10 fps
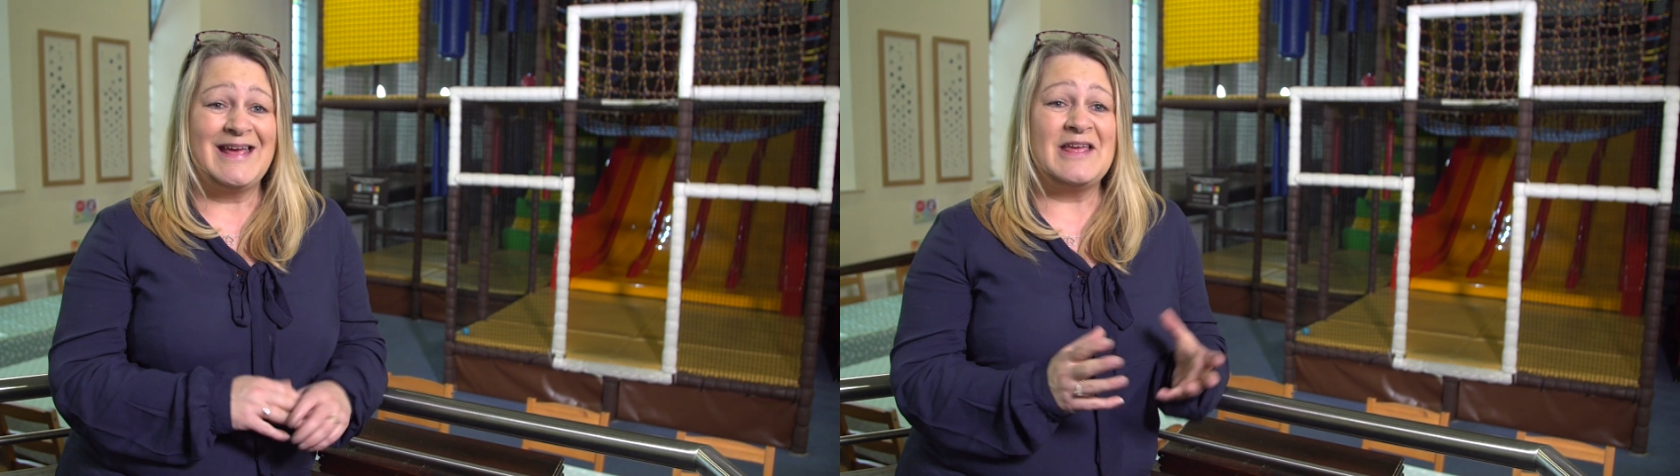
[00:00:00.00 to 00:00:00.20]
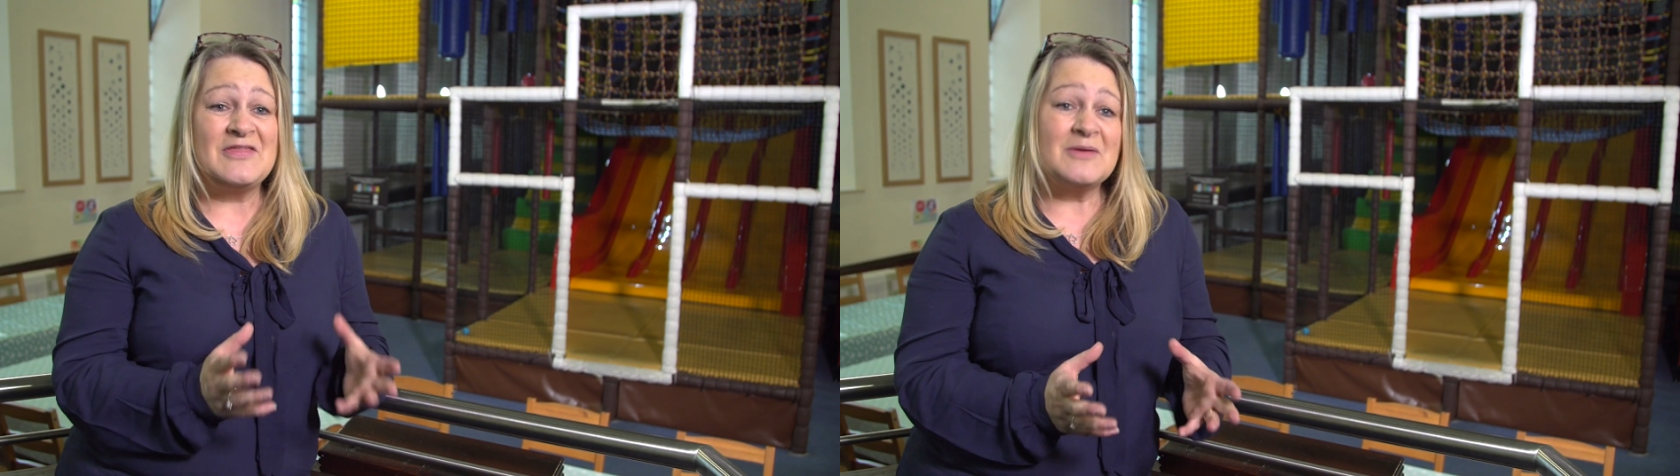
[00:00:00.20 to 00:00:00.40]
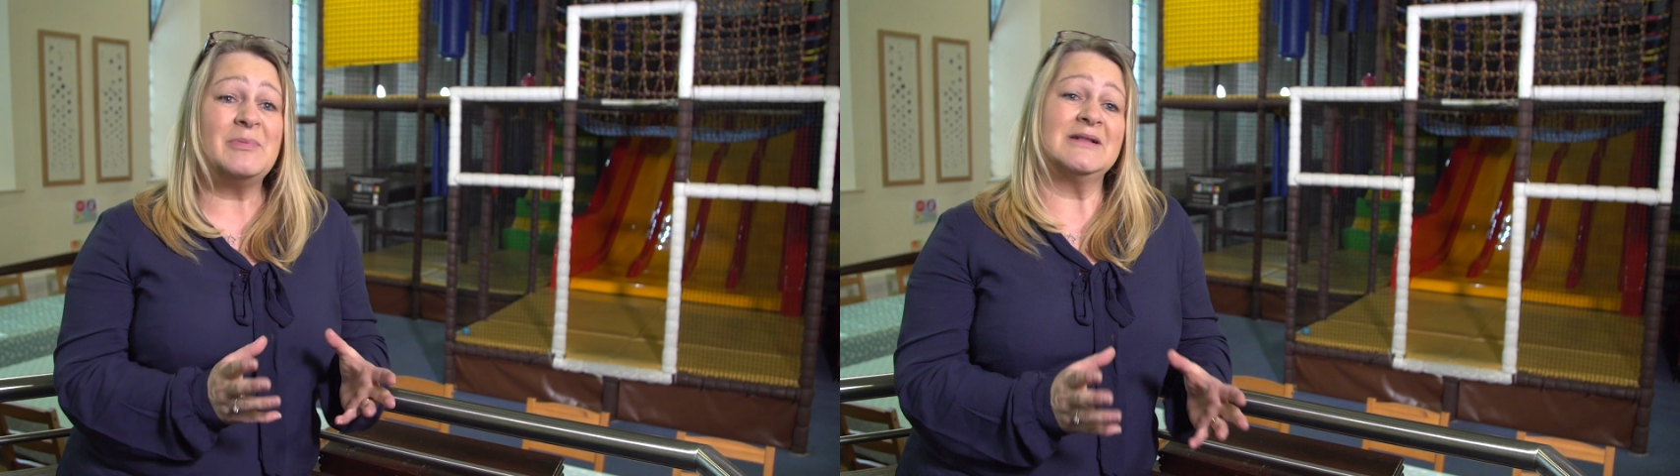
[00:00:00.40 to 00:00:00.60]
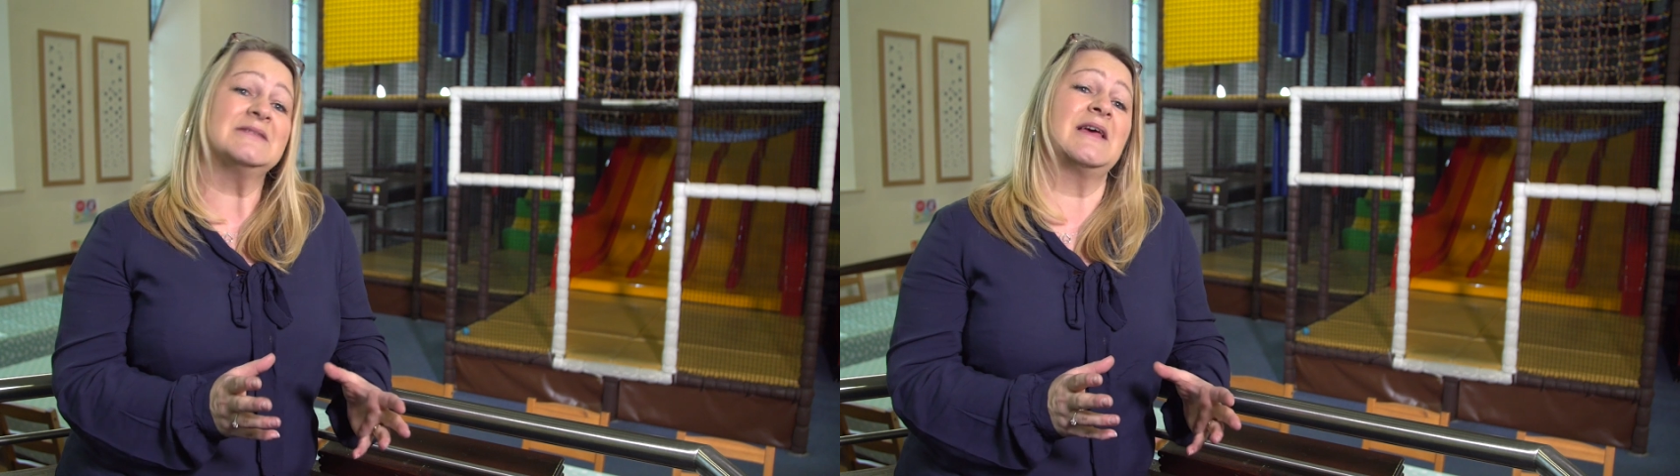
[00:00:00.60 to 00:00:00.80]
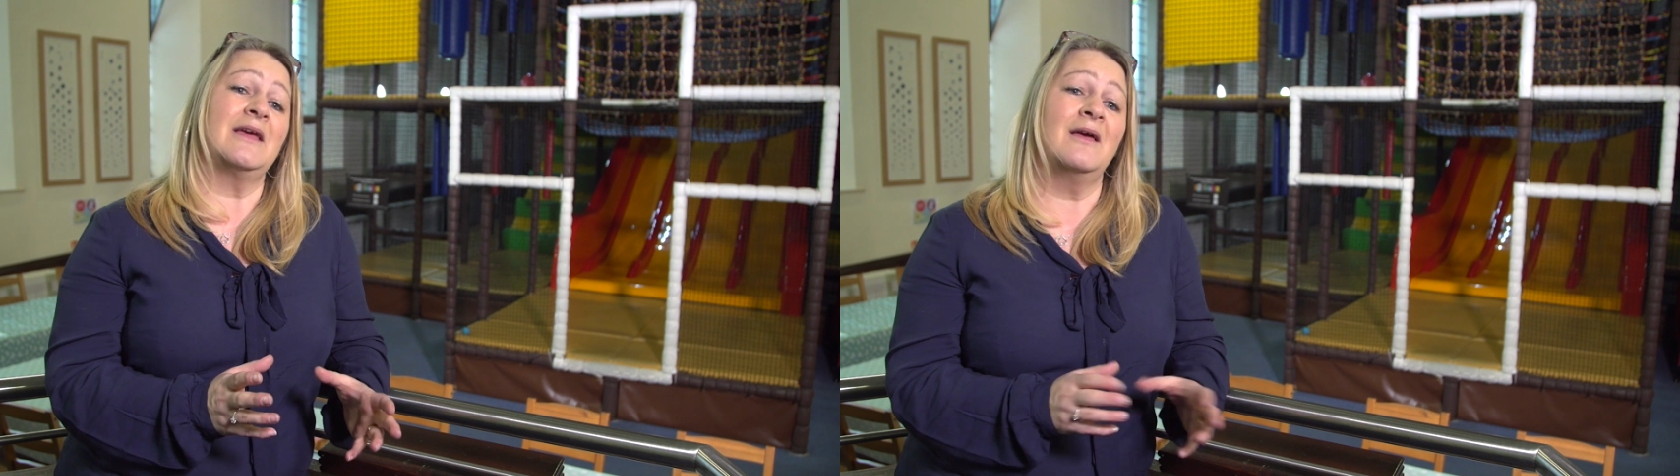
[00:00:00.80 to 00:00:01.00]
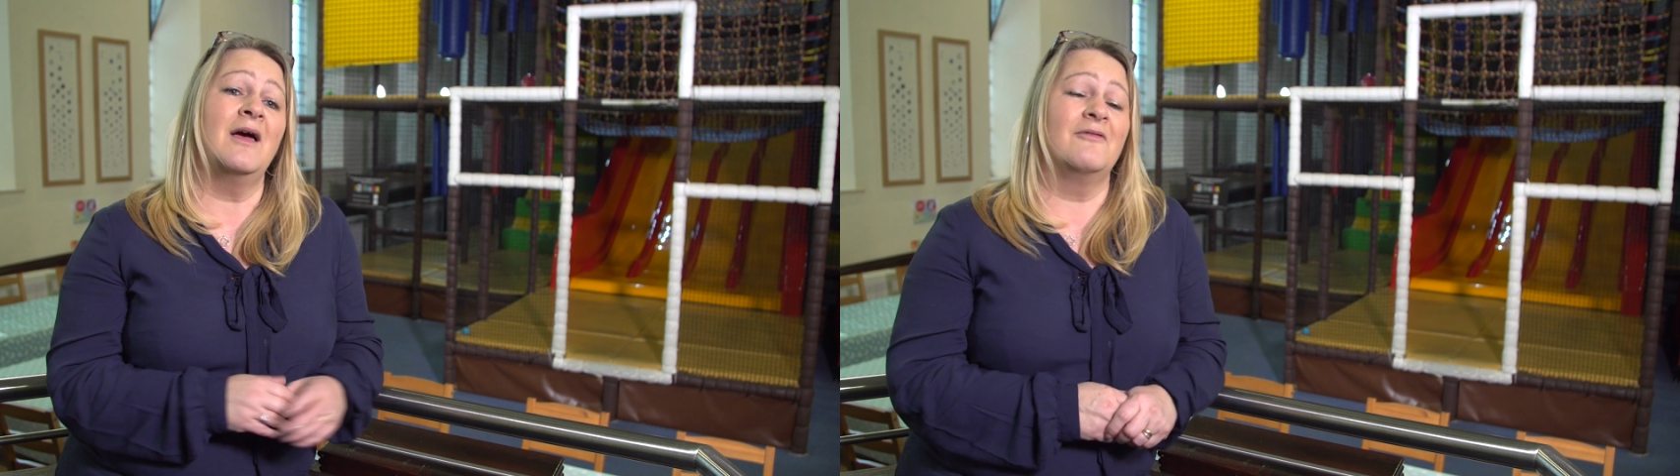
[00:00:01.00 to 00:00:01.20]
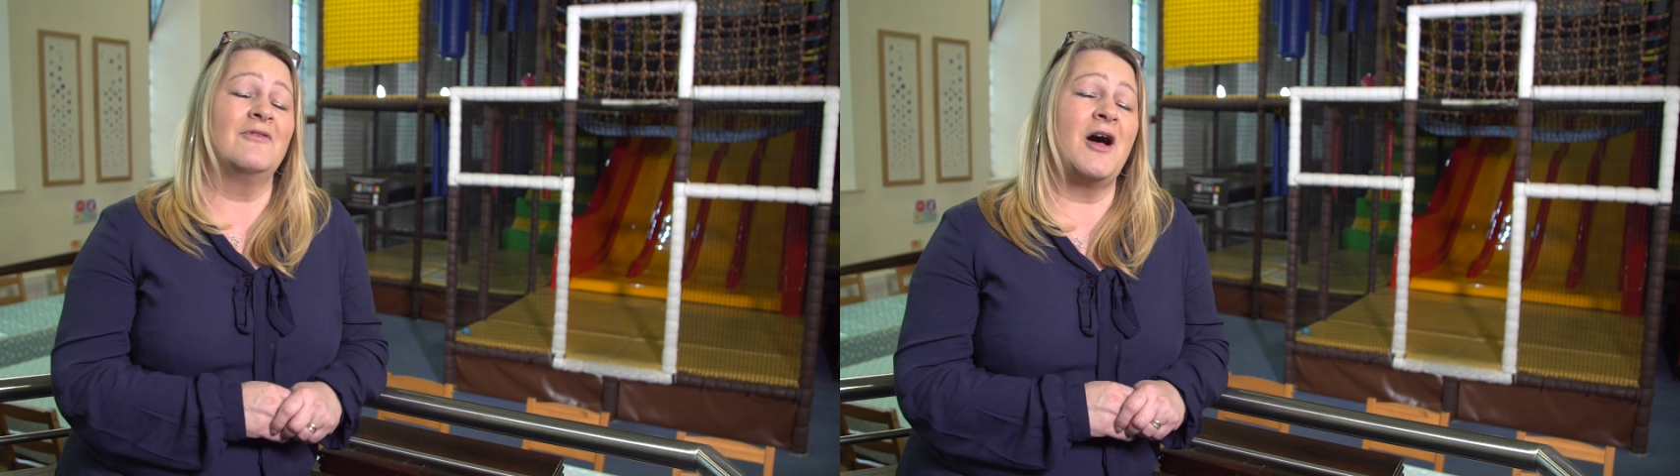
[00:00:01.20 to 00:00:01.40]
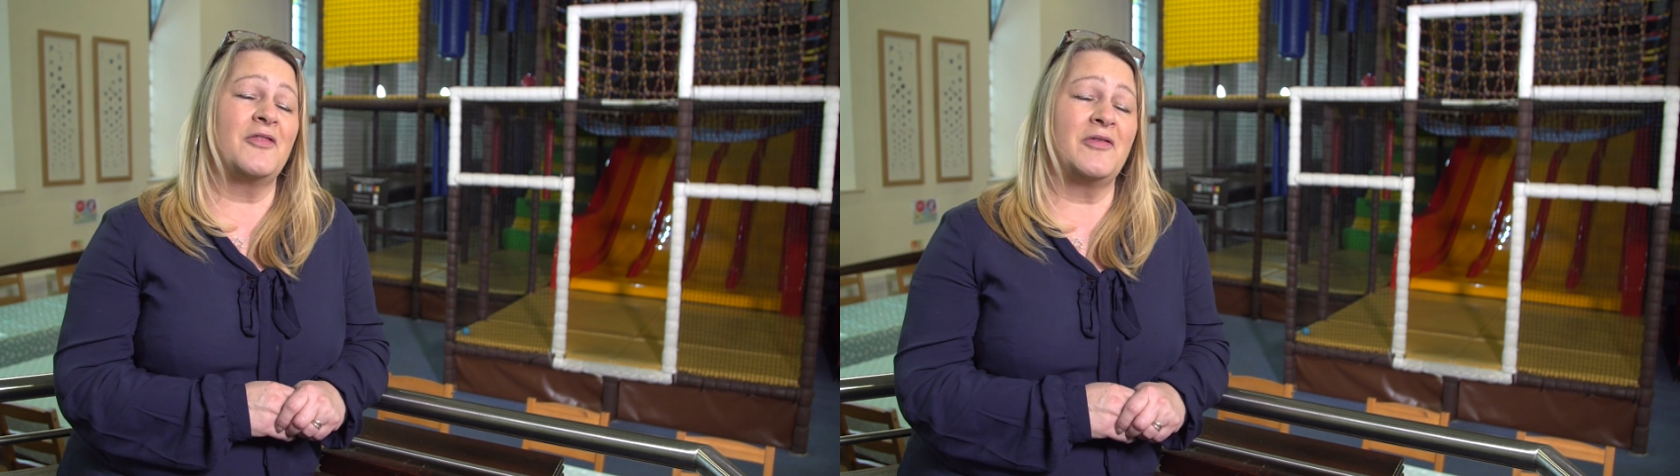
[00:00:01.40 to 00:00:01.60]
in the building
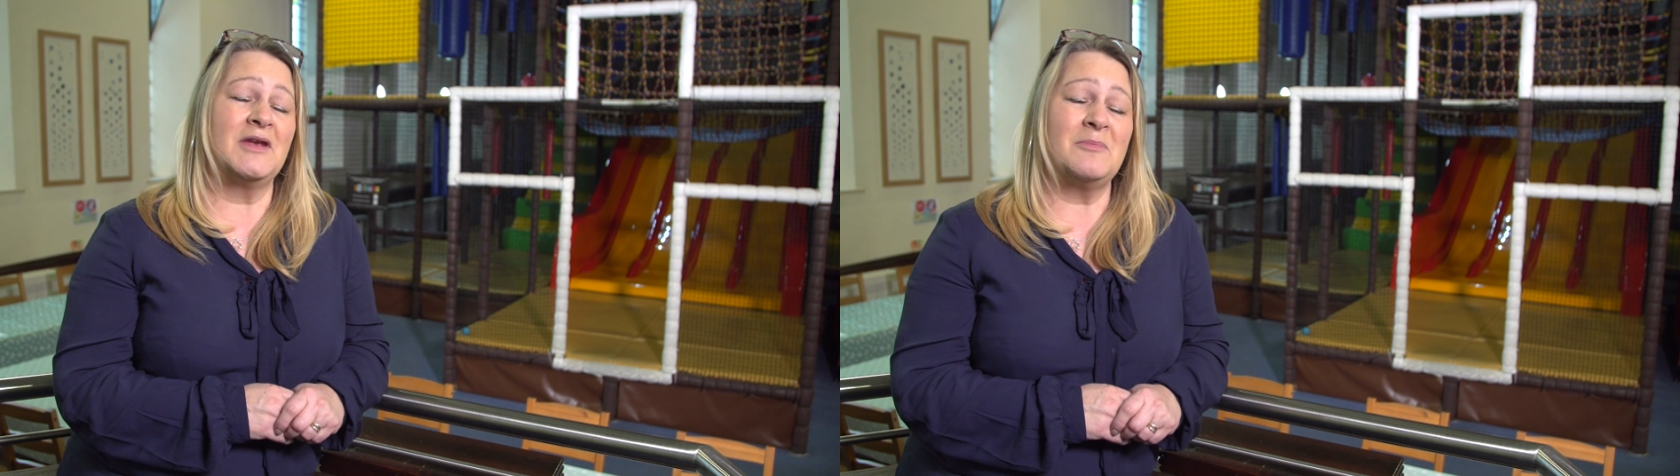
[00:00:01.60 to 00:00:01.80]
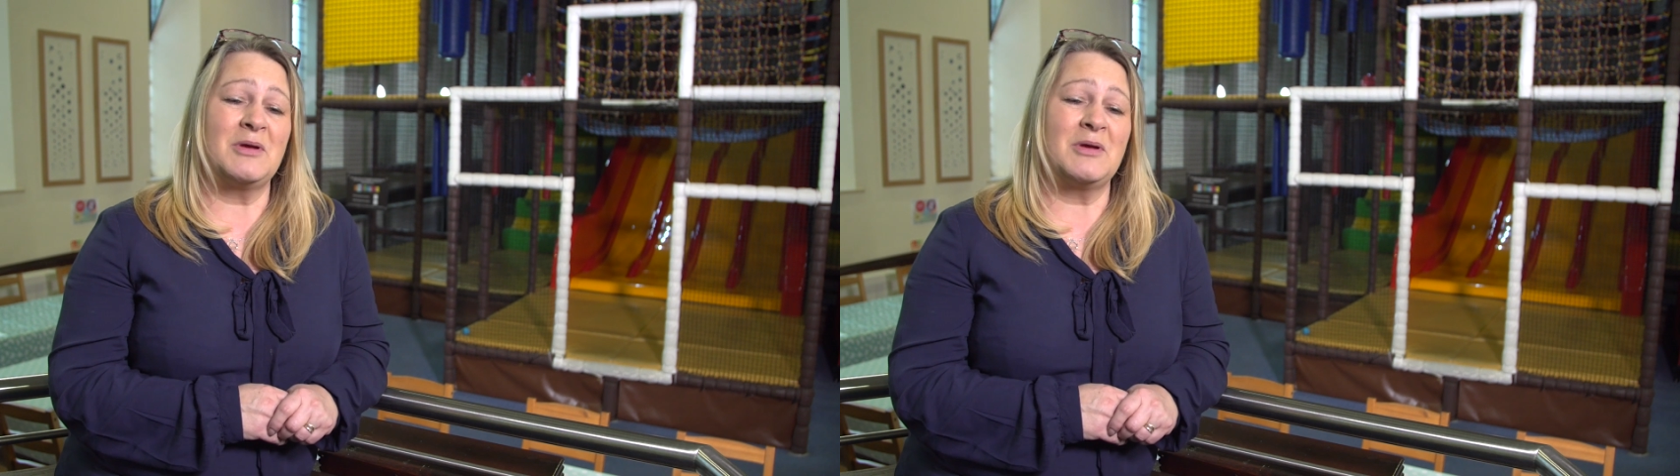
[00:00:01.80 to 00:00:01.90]
rather than it